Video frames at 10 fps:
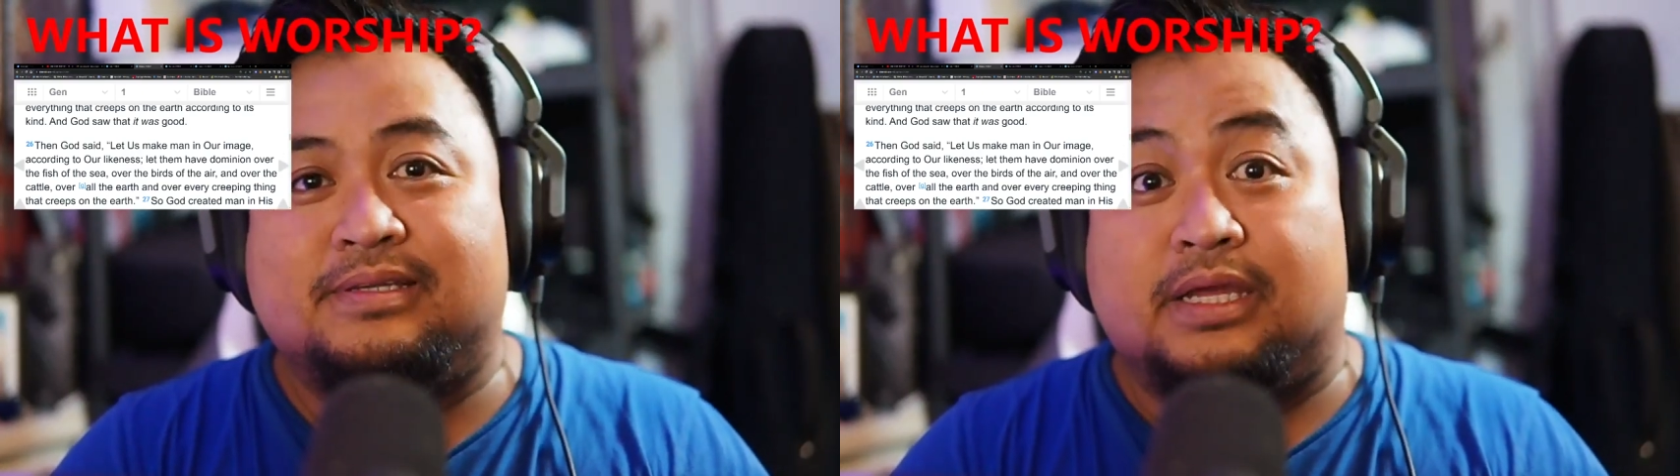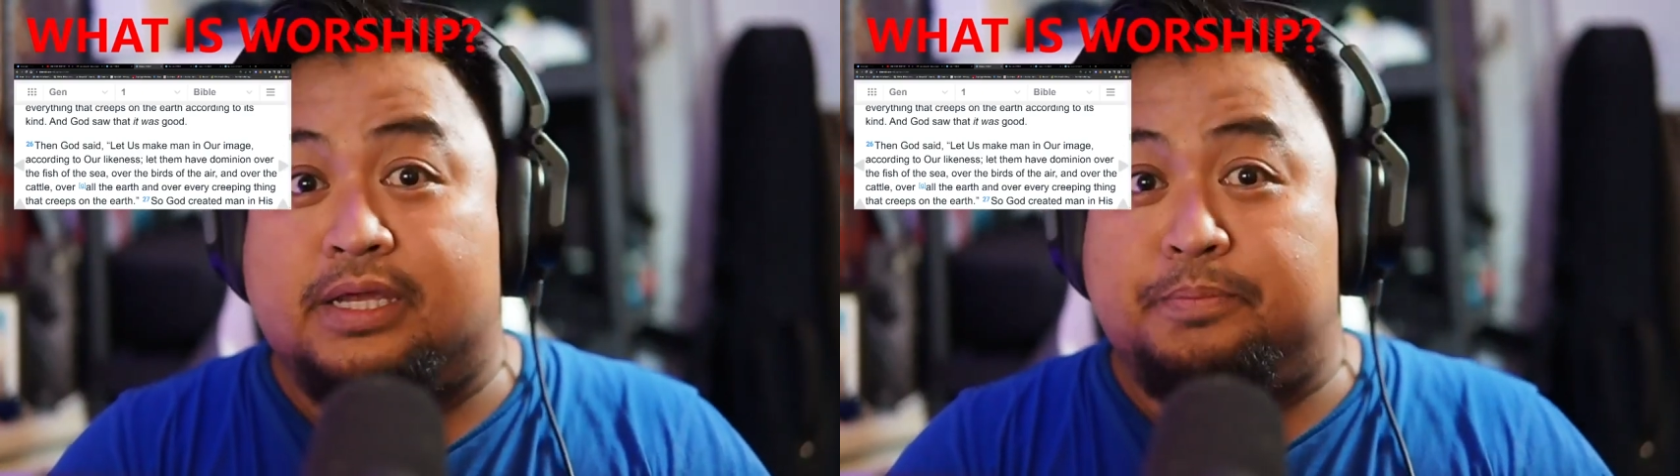
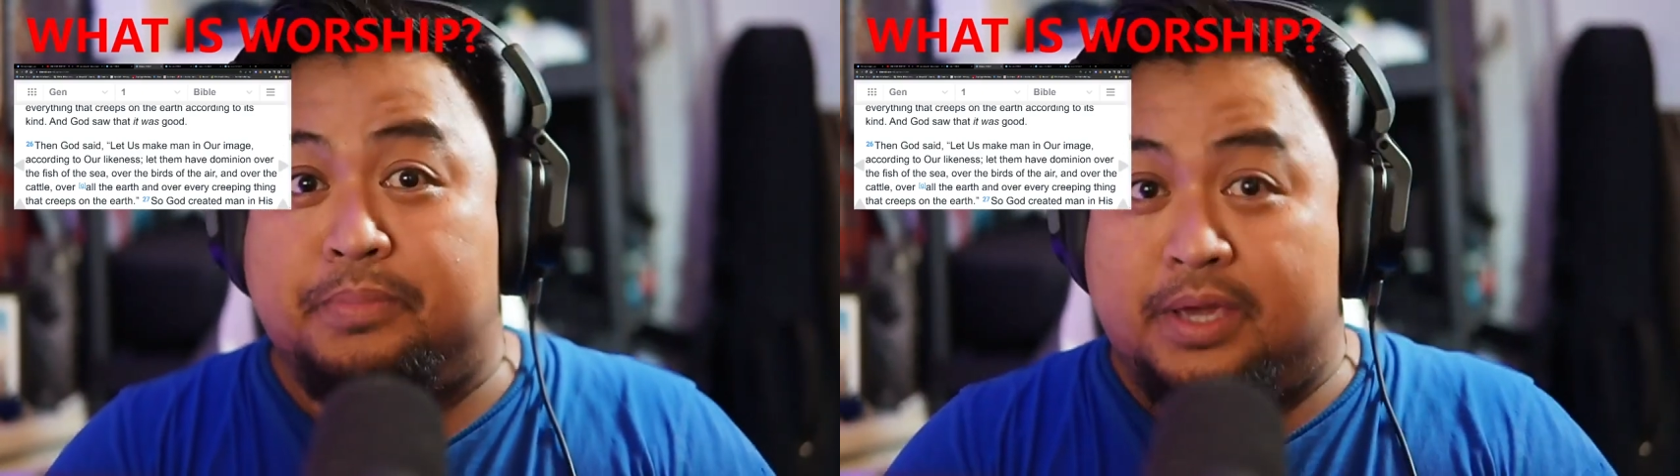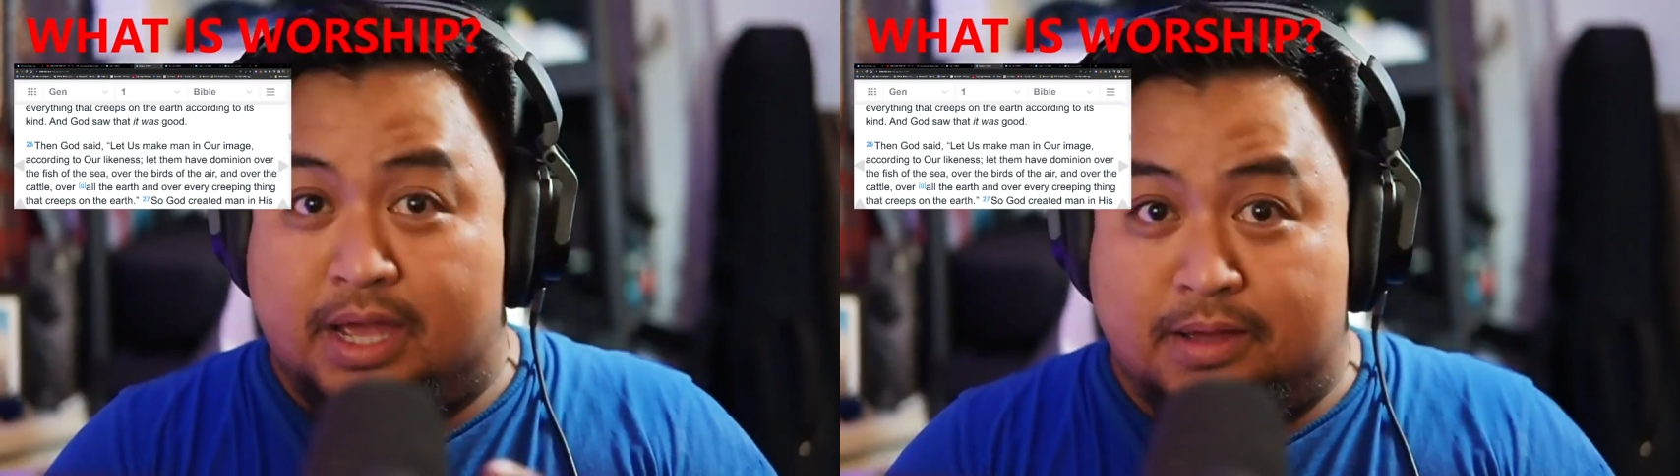and
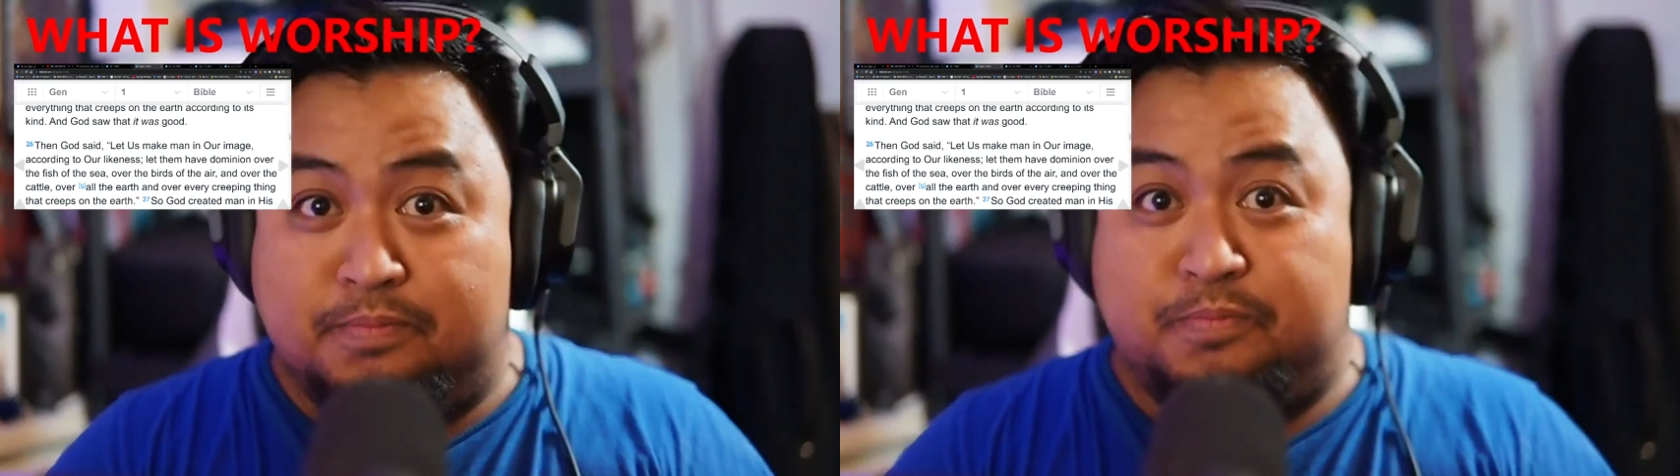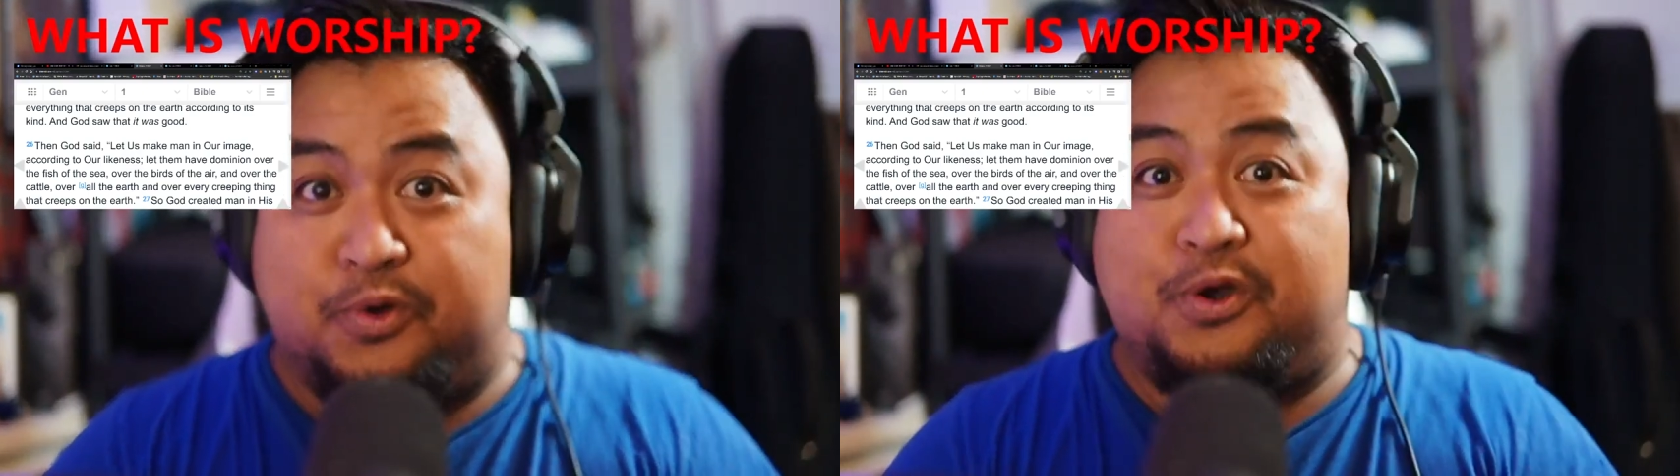they have
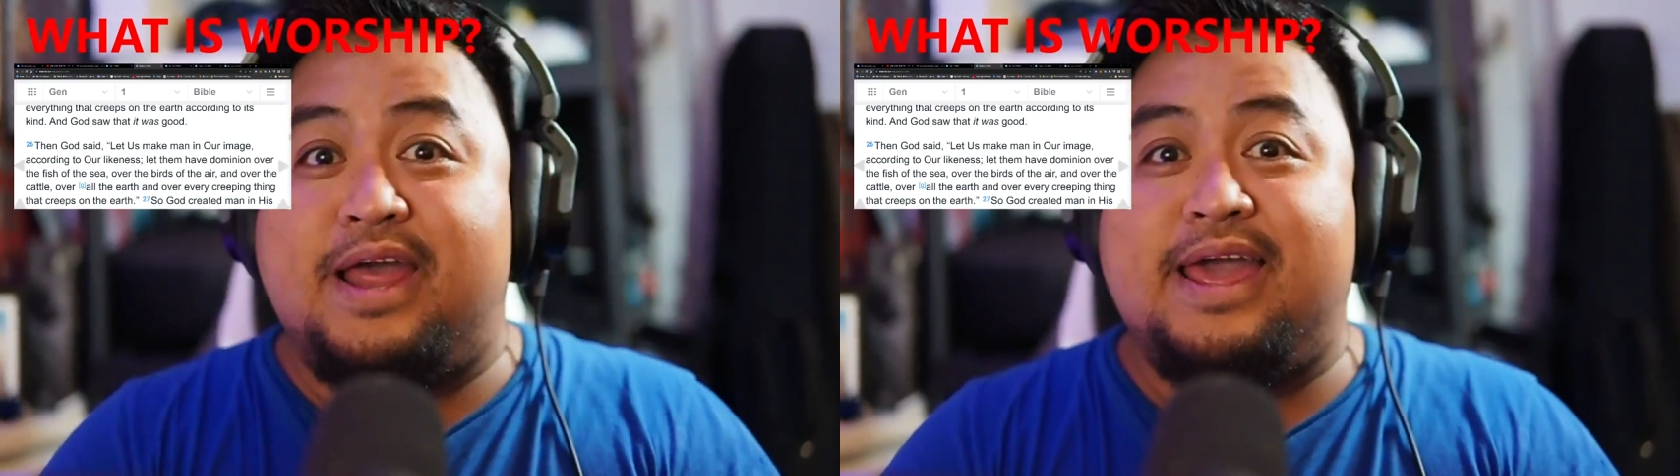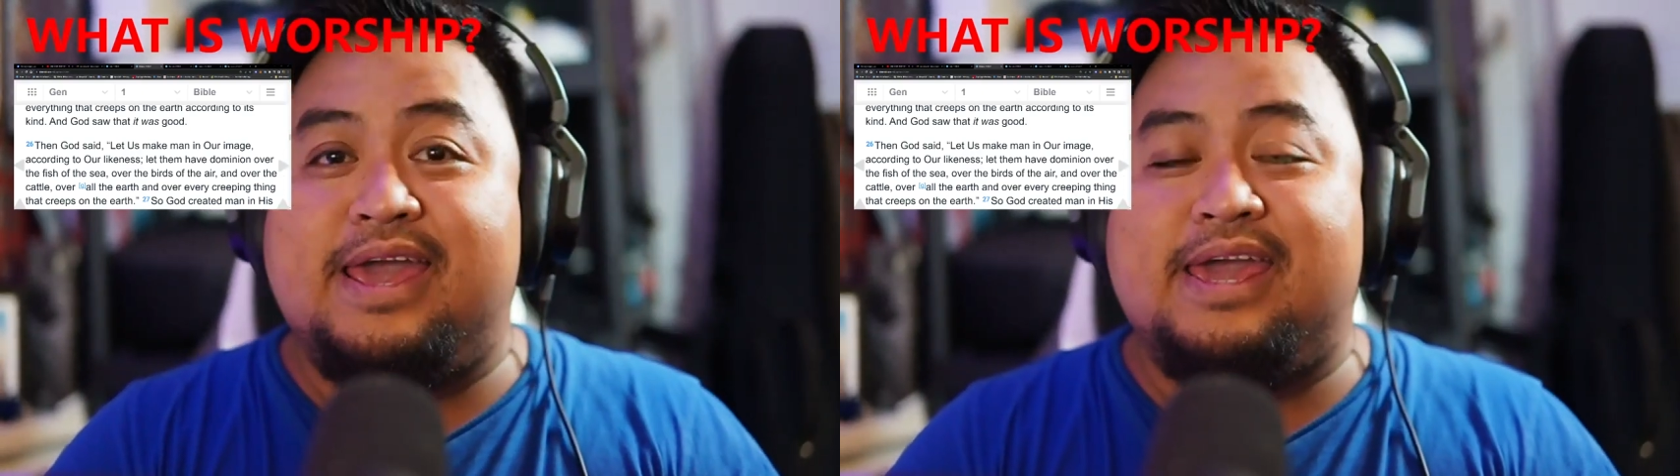
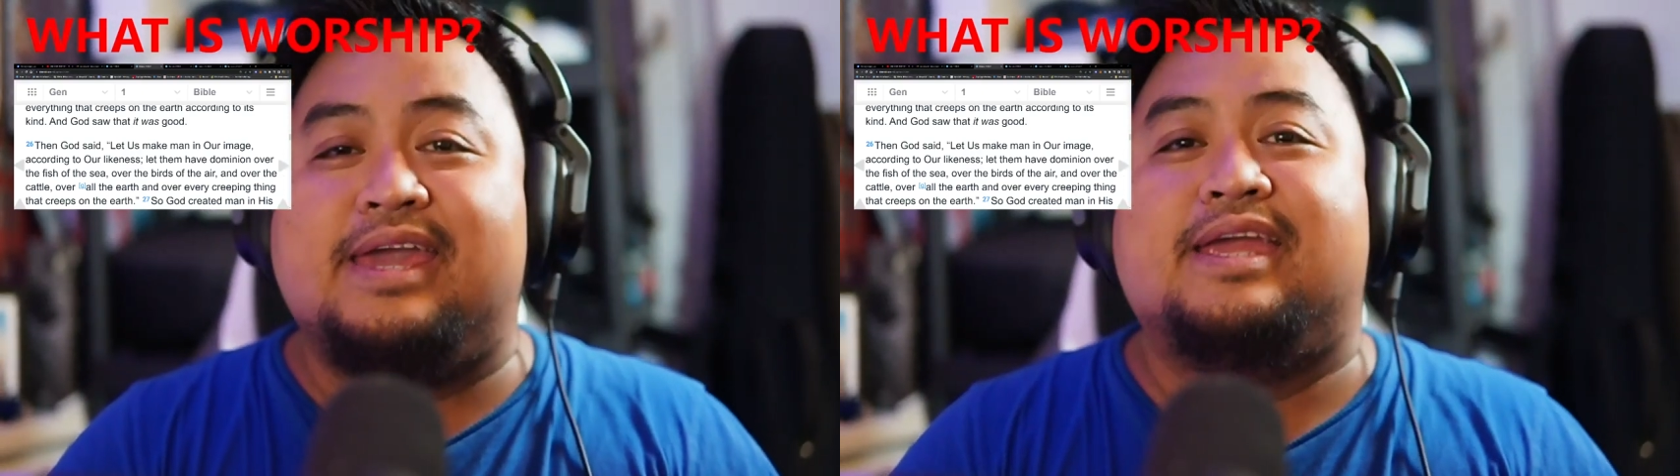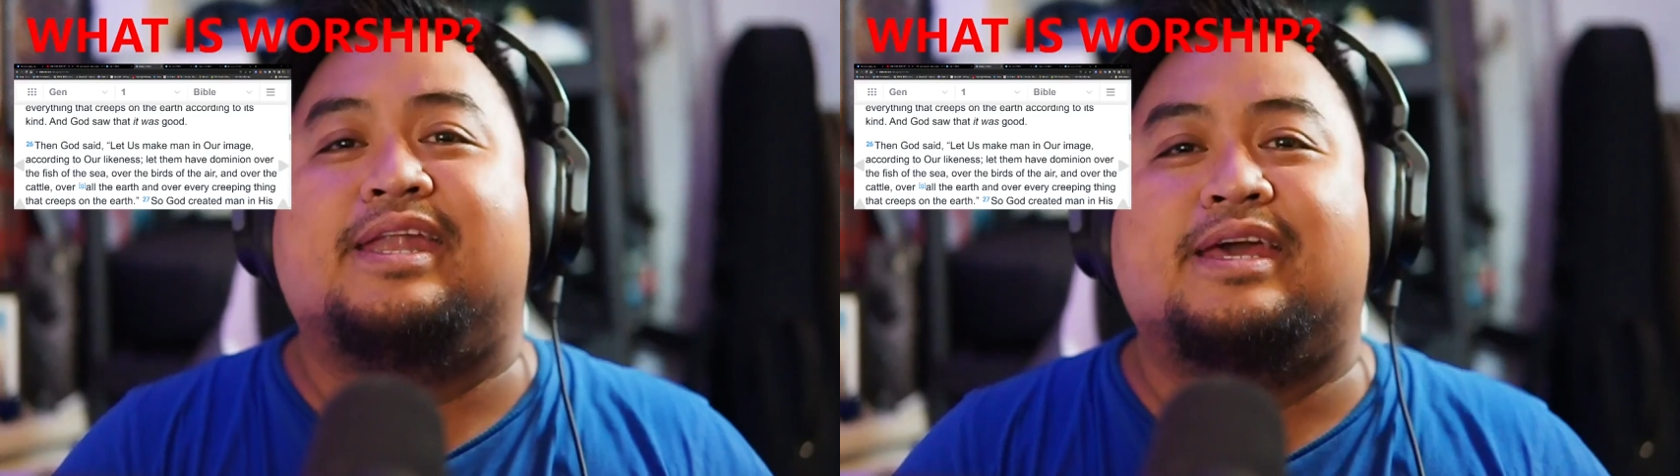
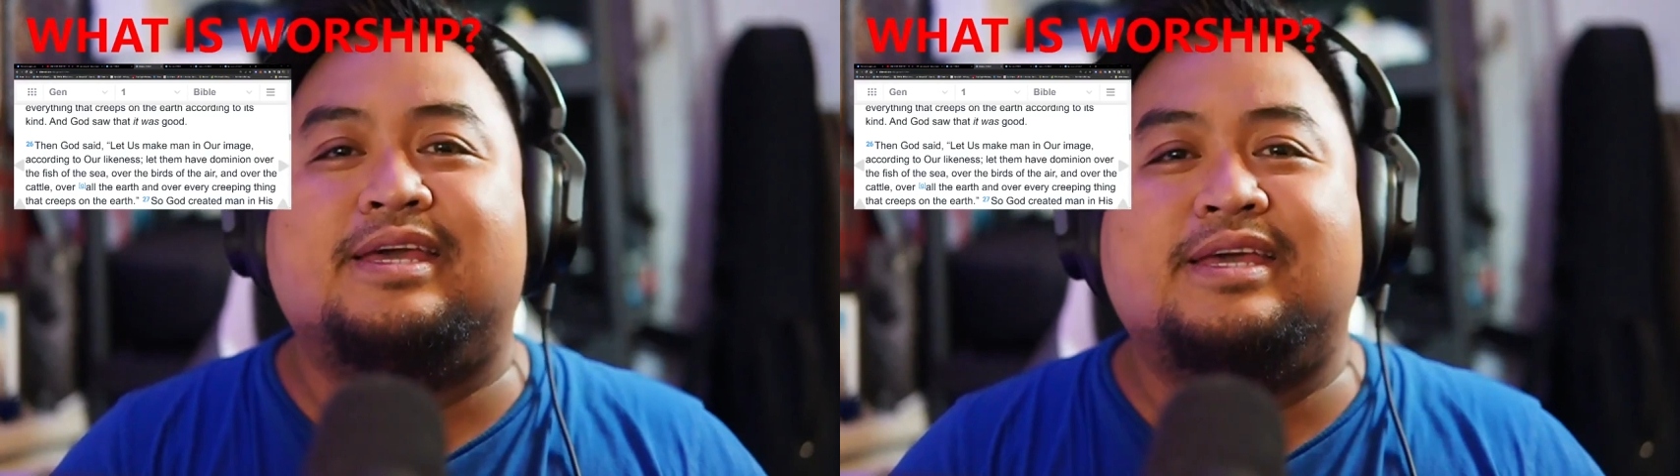pride,